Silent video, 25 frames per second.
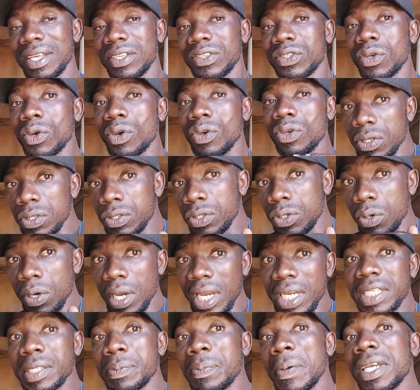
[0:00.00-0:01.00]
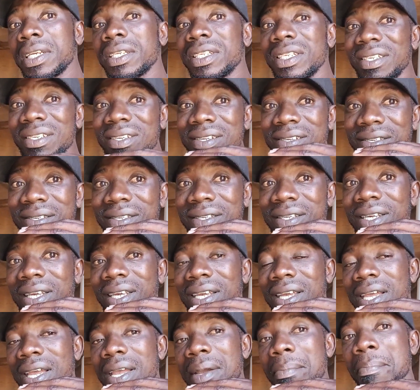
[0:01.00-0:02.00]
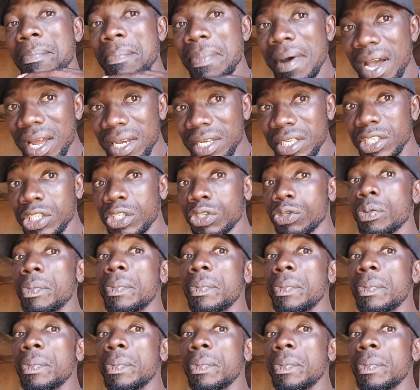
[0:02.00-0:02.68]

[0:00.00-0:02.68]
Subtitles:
So you expect these birds